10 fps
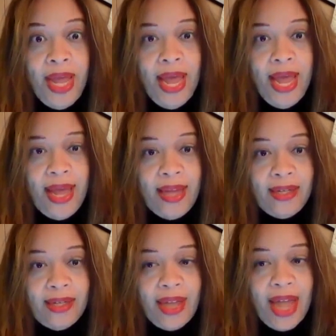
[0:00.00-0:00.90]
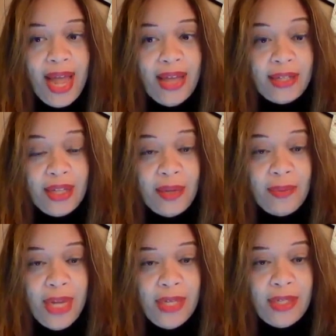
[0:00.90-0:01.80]
and asking
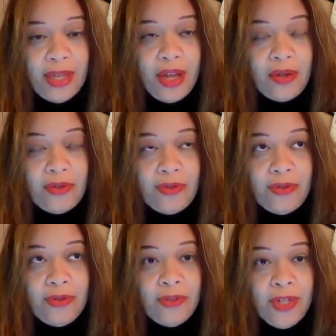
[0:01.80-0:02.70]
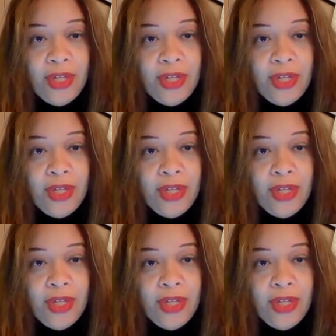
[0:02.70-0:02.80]
myself,